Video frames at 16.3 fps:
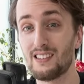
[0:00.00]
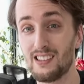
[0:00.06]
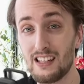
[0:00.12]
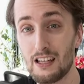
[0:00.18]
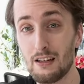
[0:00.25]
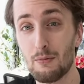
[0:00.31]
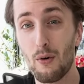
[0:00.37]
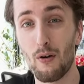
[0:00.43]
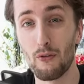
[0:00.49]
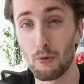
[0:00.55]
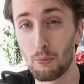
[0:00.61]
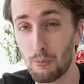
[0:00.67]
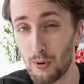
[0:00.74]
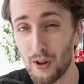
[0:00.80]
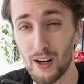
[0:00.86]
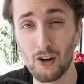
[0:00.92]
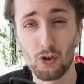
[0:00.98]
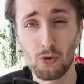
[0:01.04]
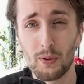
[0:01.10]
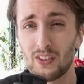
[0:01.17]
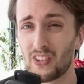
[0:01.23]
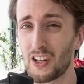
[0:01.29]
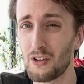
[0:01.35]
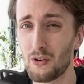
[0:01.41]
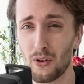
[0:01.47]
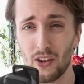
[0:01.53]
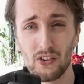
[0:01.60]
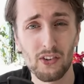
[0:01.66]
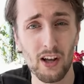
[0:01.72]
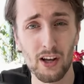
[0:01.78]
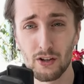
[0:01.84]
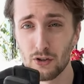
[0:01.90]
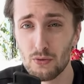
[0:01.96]
team over players because I know that's
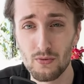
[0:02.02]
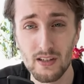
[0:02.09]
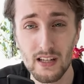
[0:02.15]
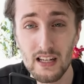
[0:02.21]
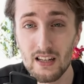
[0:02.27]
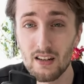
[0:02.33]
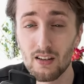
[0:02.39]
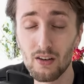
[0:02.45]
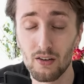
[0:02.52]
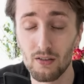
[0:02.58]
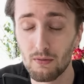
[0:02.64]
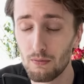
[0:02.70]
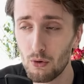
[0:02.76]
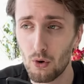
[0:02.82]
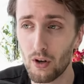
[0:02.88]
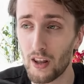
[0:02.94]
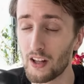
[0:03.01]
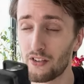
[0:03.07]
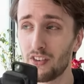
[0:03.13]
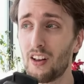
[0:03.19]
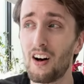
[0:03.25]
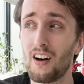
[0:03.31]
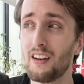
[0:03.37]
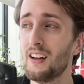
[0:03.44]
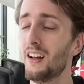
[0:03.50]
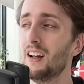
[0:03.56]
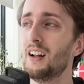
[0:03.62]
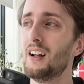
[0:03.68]
not unique or that's not